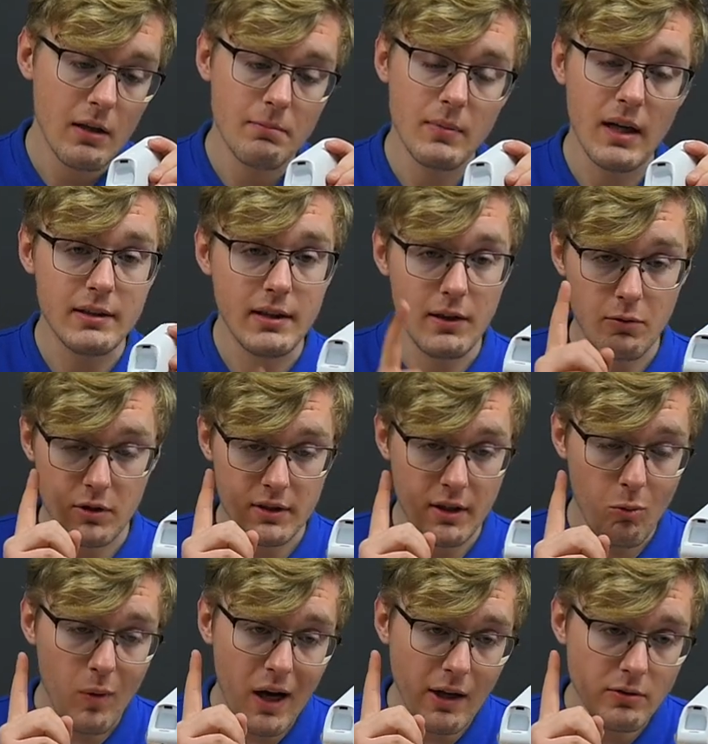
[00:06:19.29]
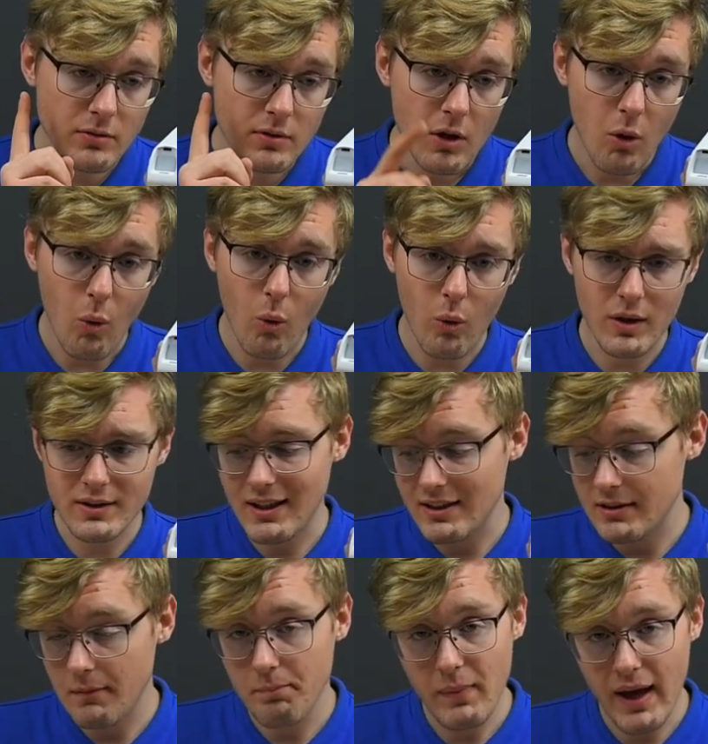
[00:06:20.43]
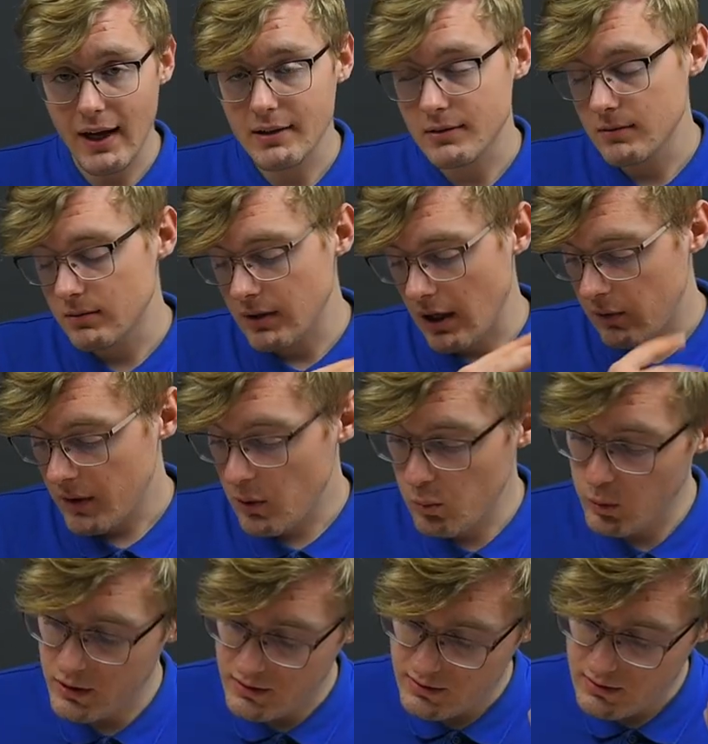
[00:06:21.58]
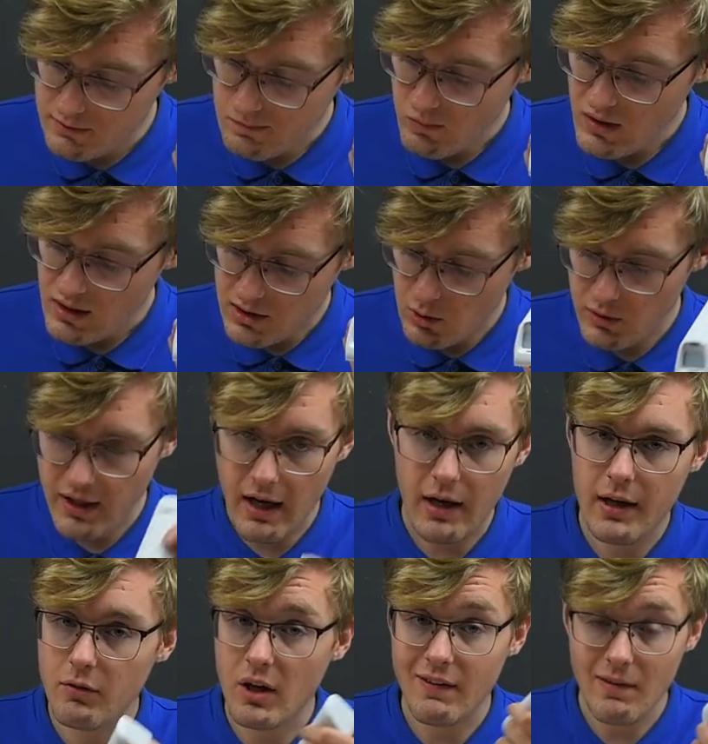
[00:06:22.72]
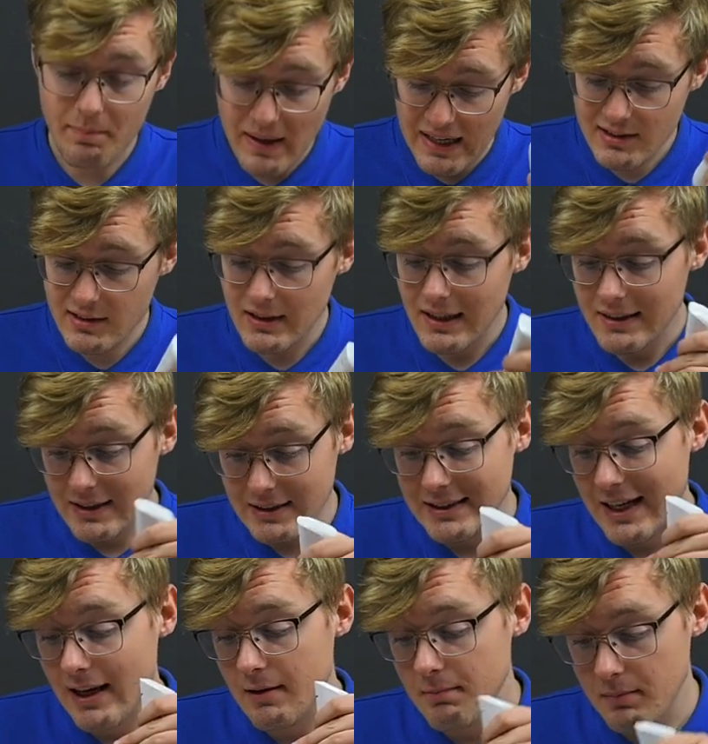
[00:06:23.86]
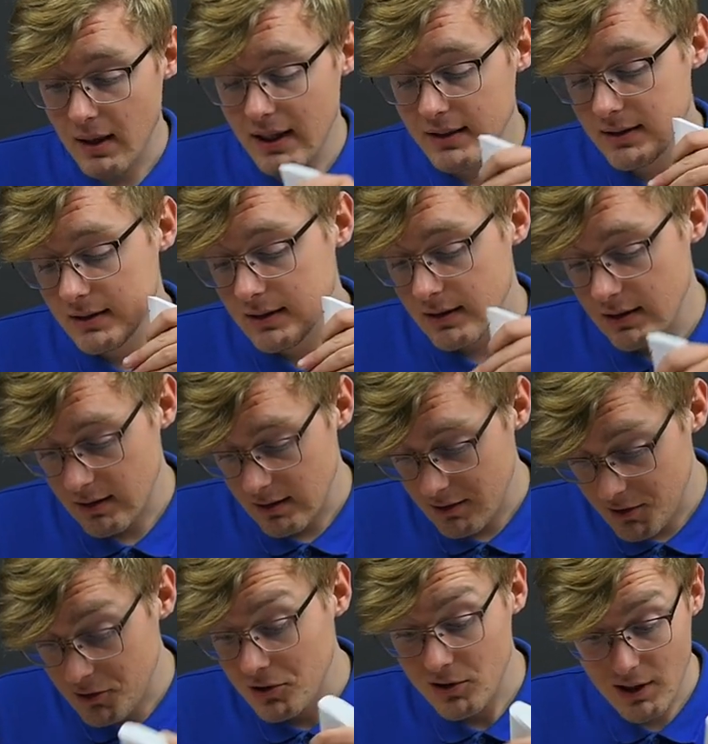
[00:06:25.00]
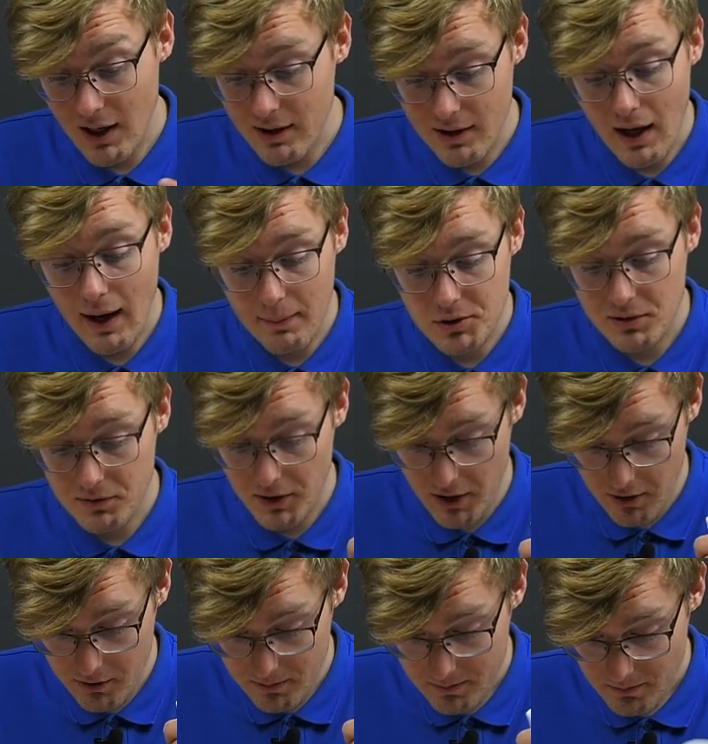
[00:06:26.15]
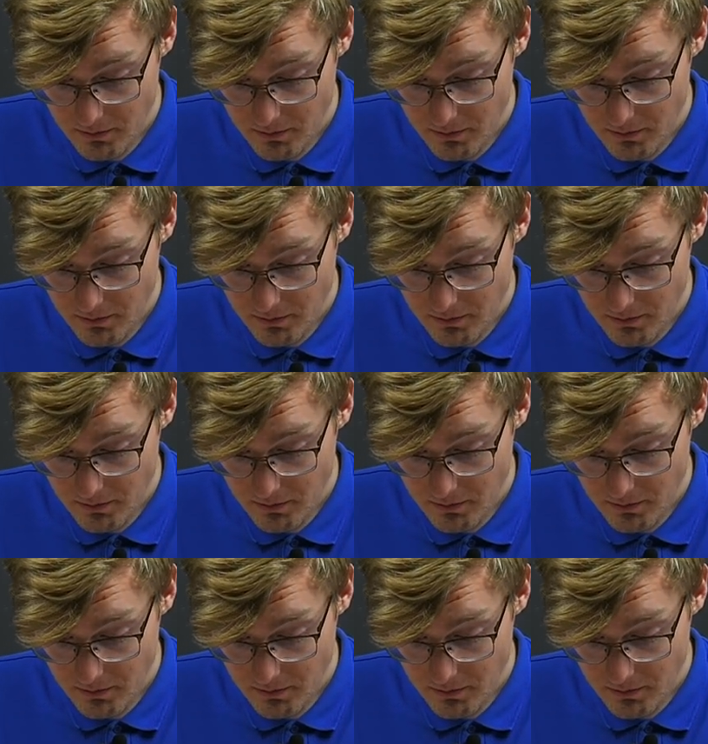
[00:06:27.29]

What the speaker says: But if only one, or does it bad? No, it wouldn't. So yeah, if you have a pet, this is a must to turn on option for you.